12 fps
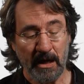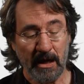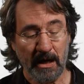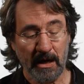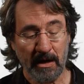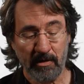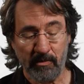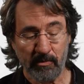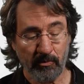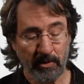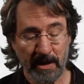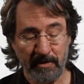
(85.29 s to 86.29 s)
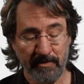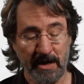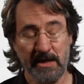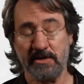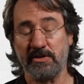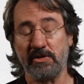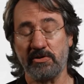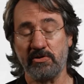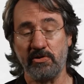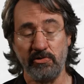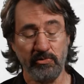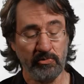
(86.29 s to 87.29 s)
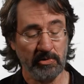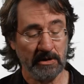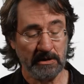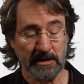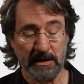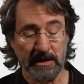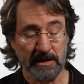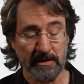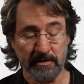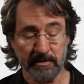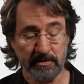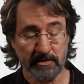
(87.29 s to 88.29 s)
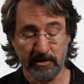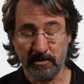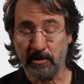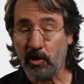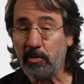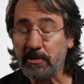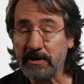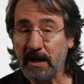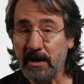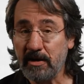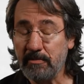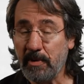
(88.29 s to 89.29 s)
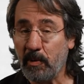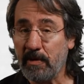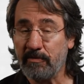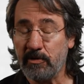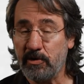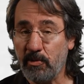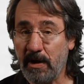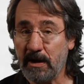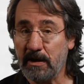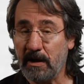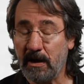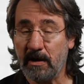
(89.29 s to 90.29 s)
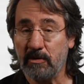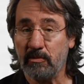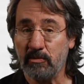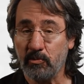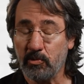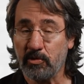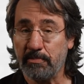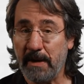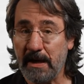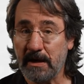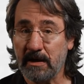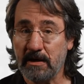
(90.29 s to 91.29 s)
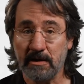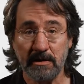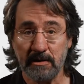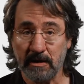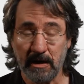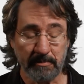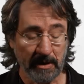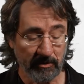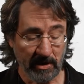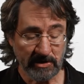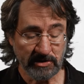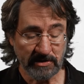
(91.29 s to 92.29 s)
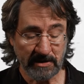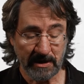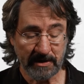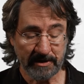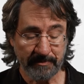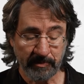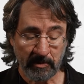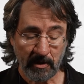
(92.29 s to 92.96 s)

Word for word: uh, we have access to, uh, to global data by way of the UN and World Bank uh, migration data.